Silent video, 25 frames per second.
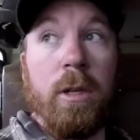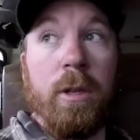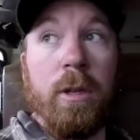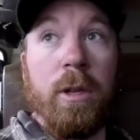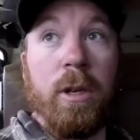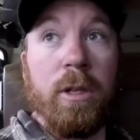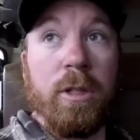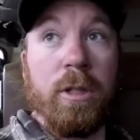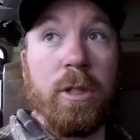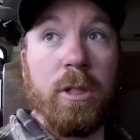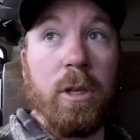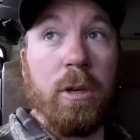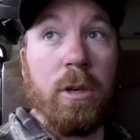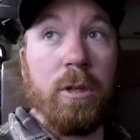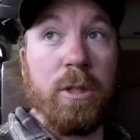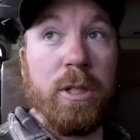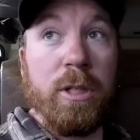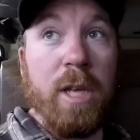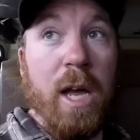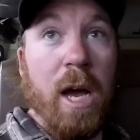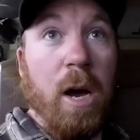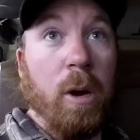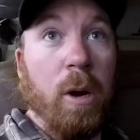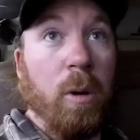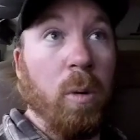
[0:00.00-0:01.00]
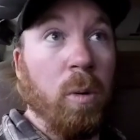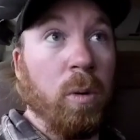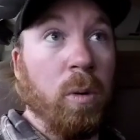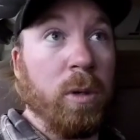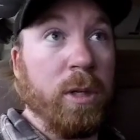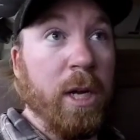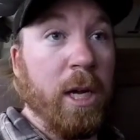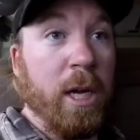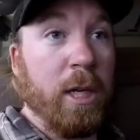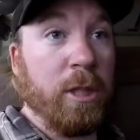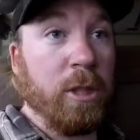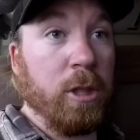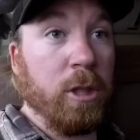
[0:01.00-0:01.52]
it slows down or
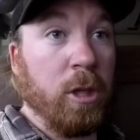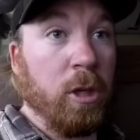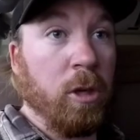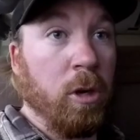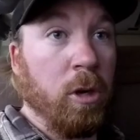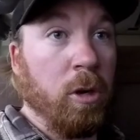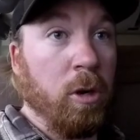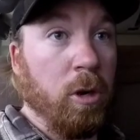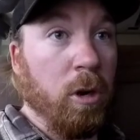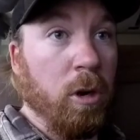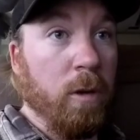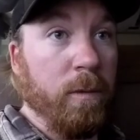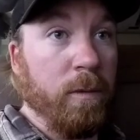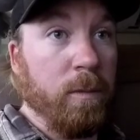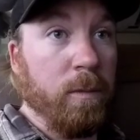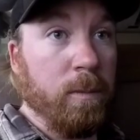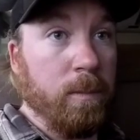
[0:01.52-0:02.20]
takes a curve.